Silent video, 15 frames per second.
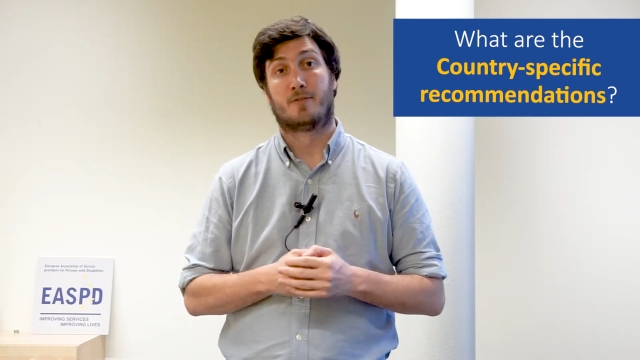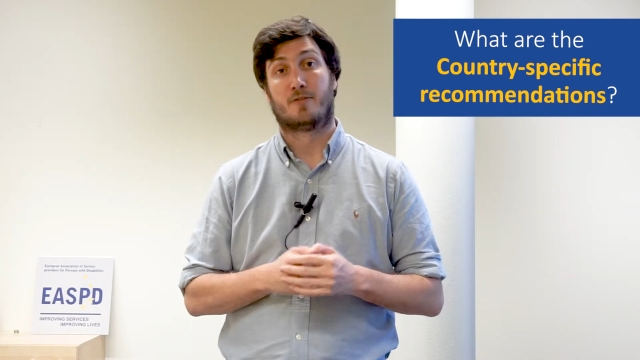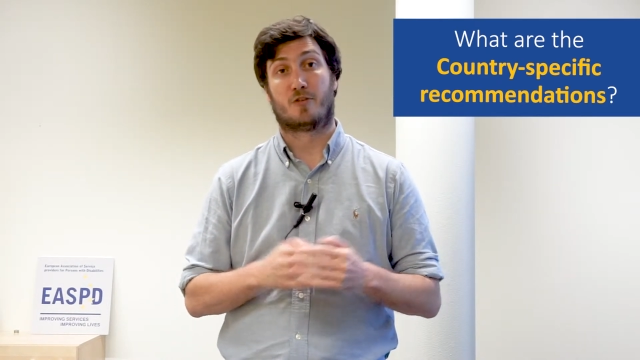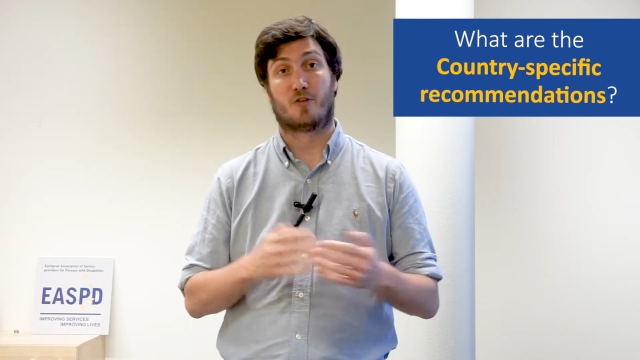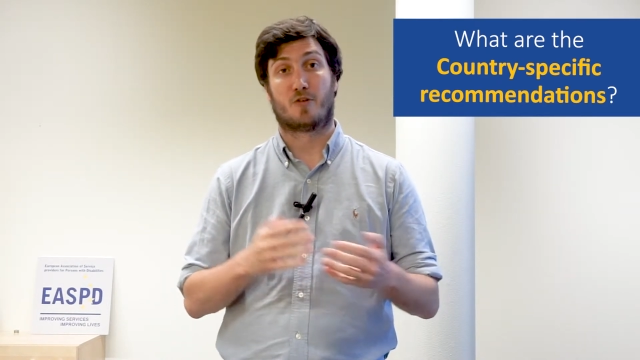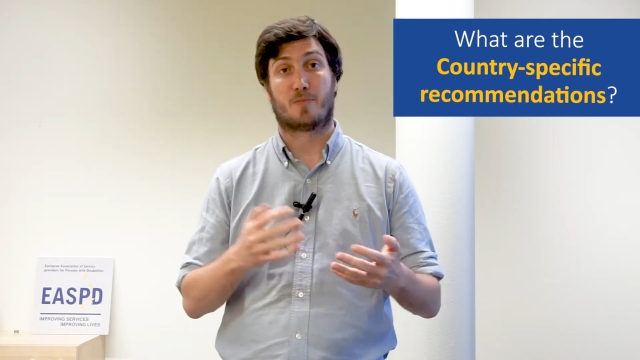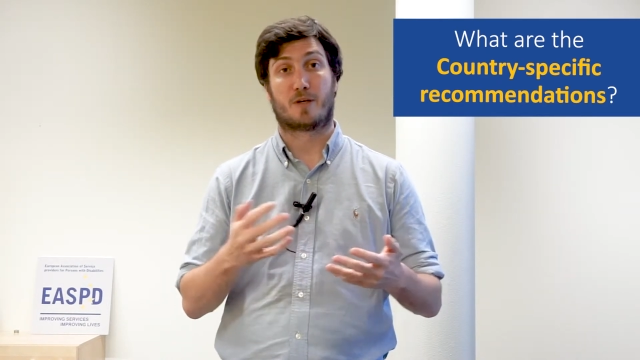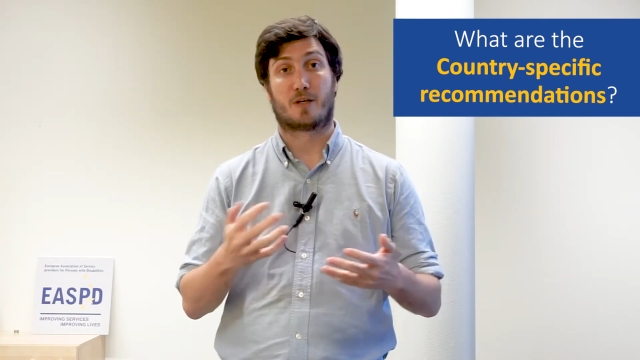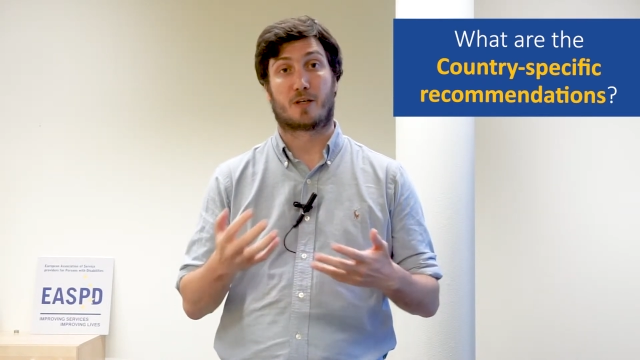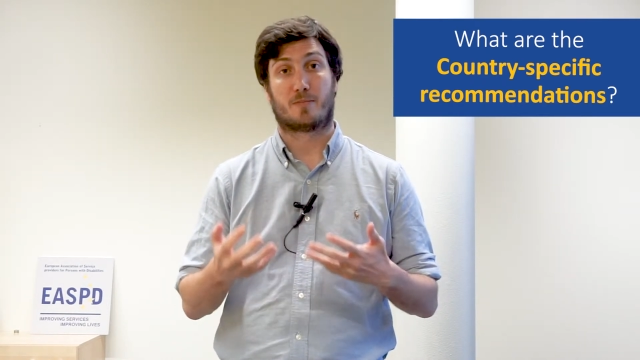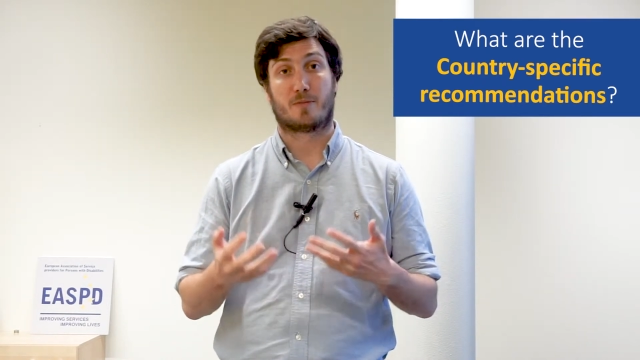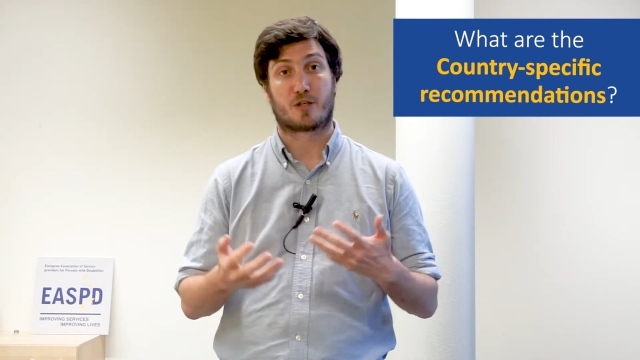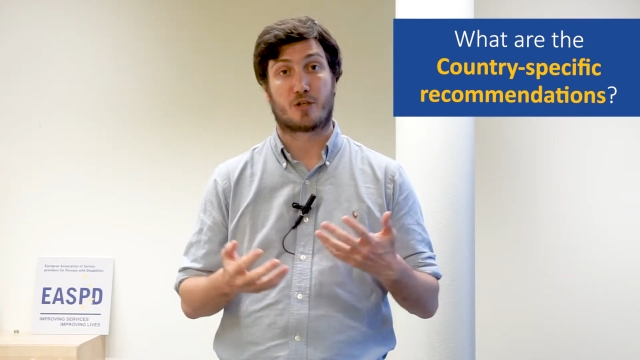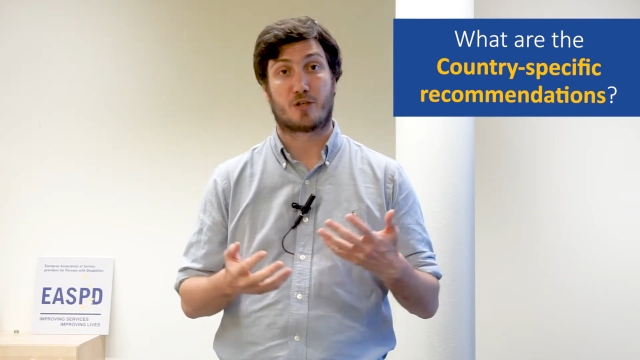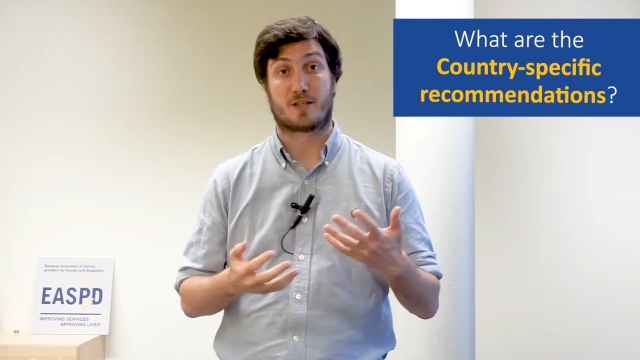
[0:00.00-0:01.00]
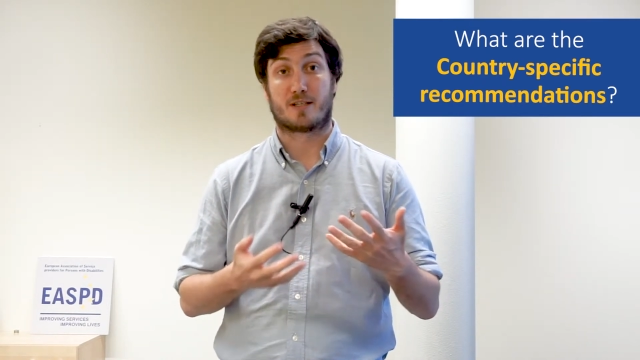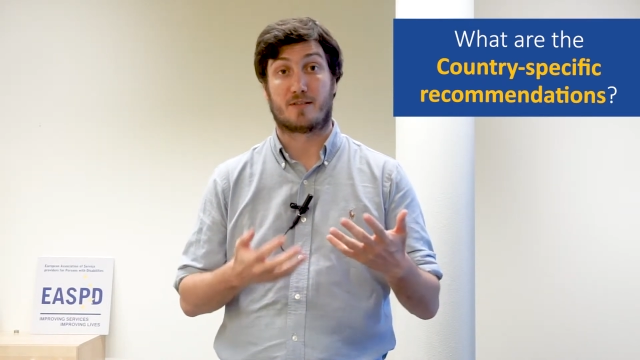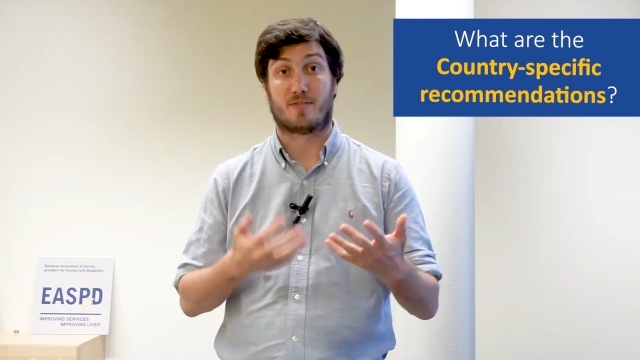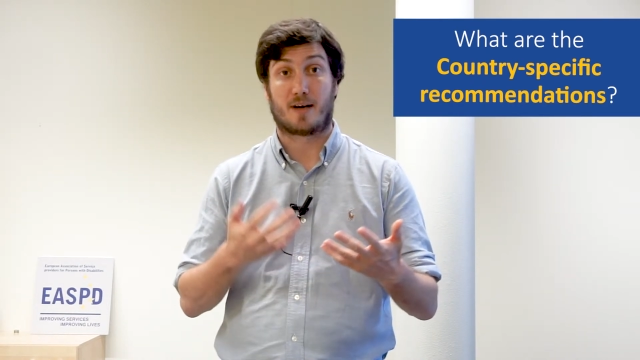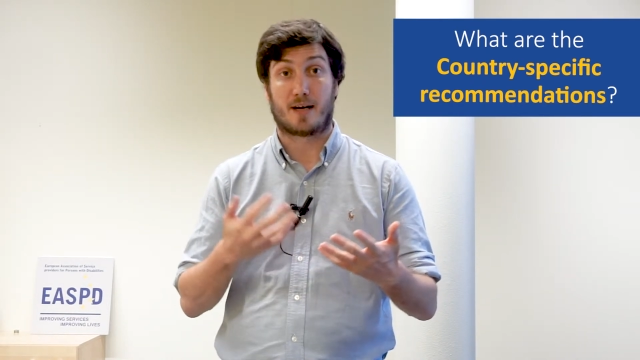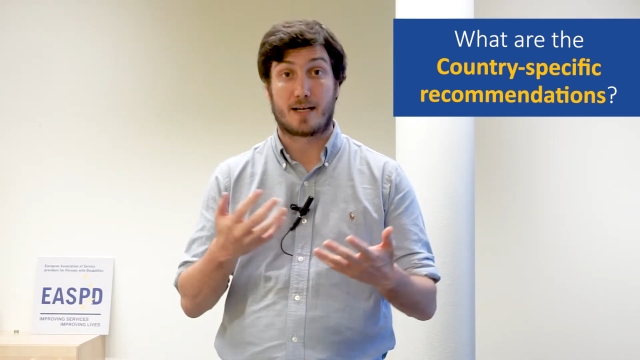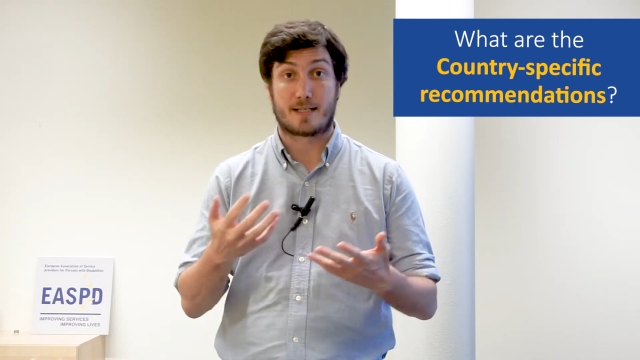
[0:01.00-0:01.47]
the European Commission is
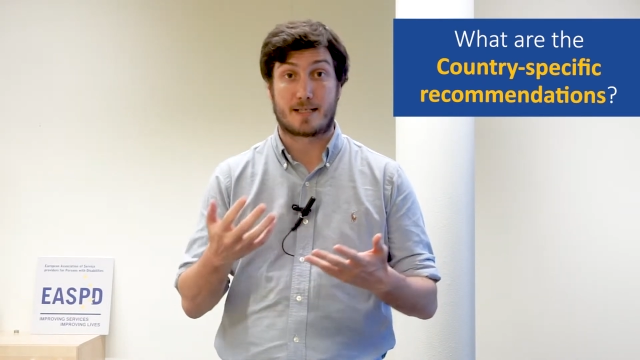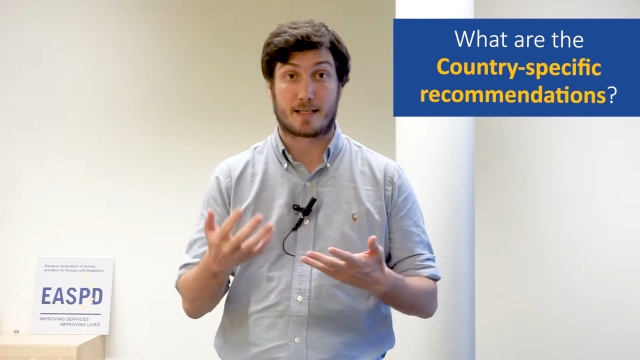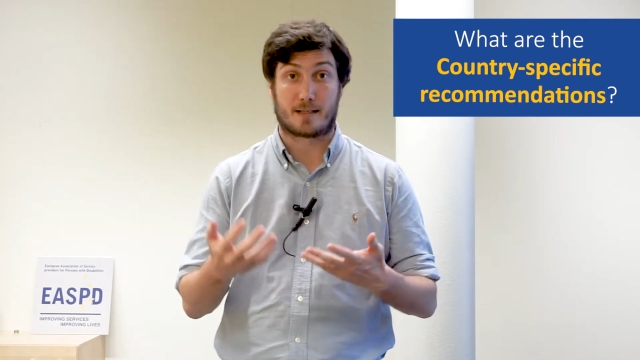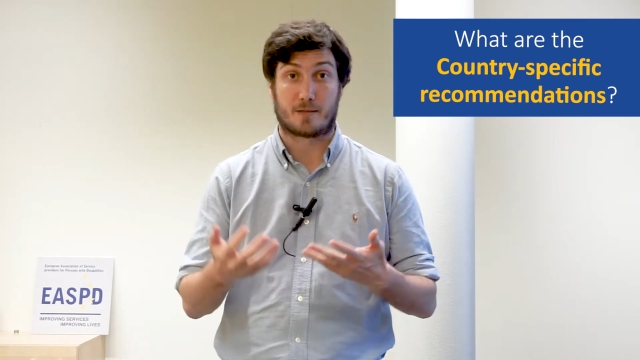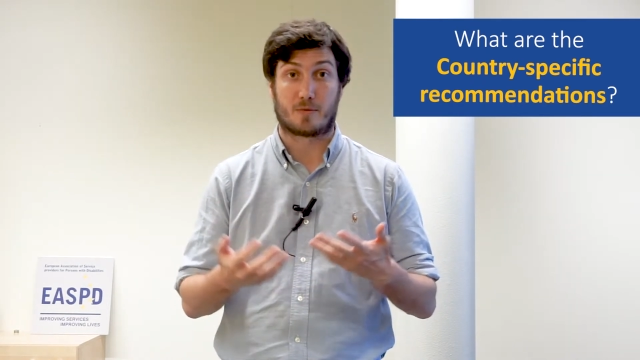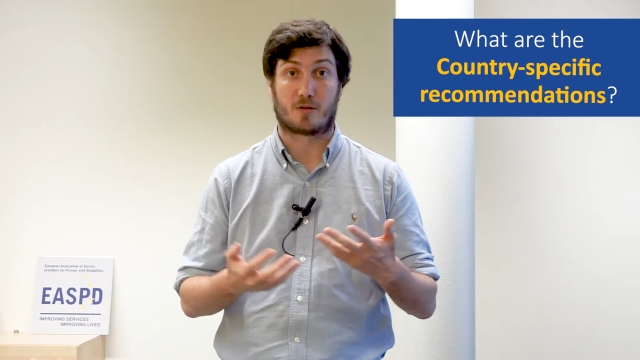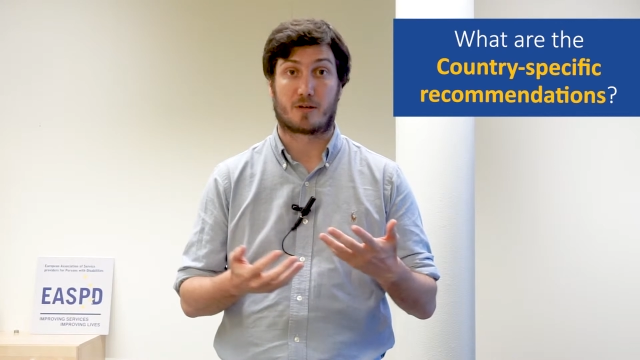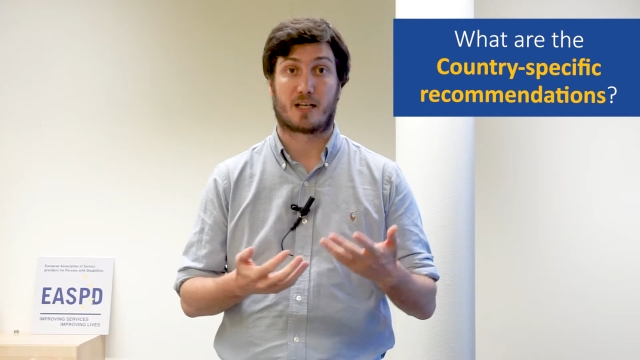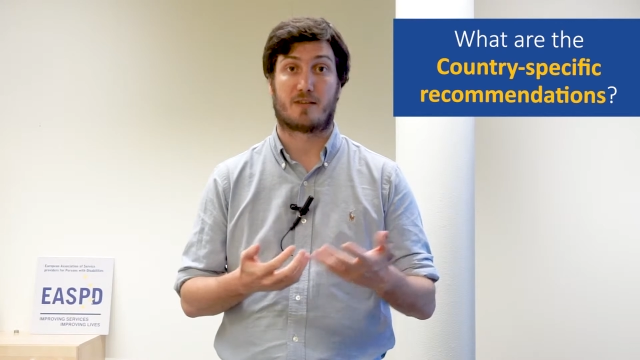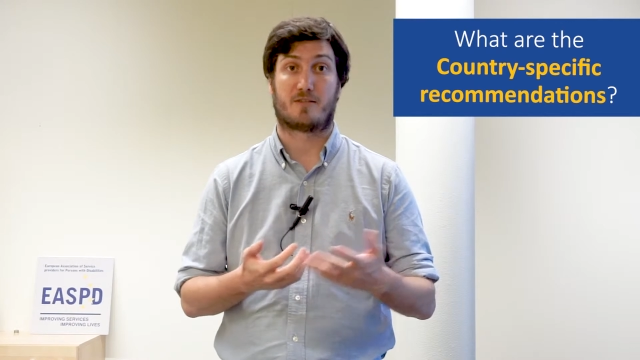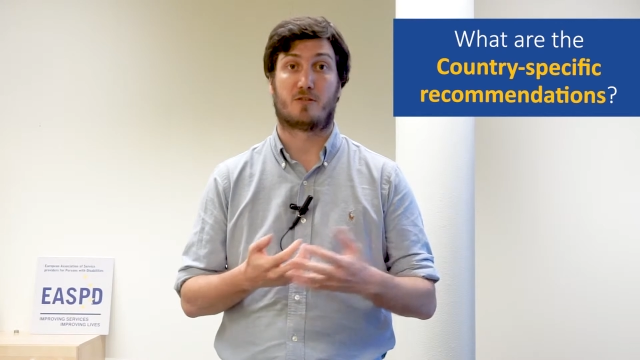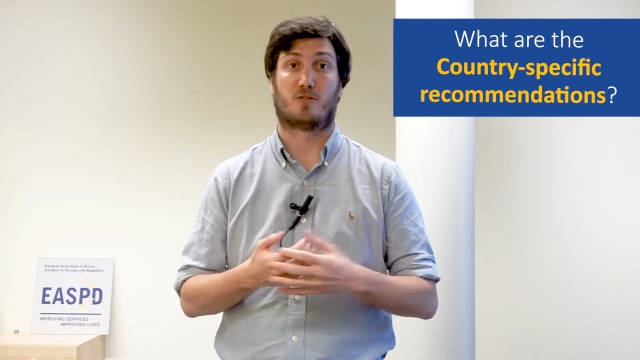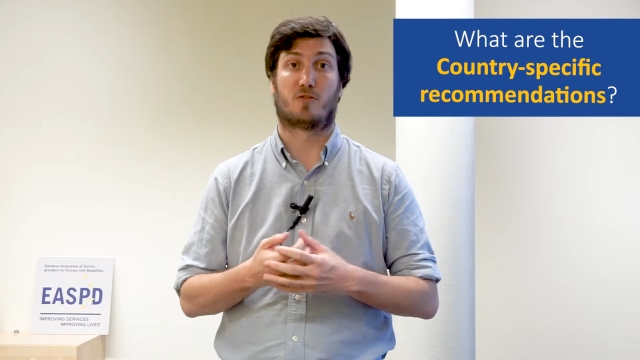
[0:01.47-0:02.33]
advising the Bulgarian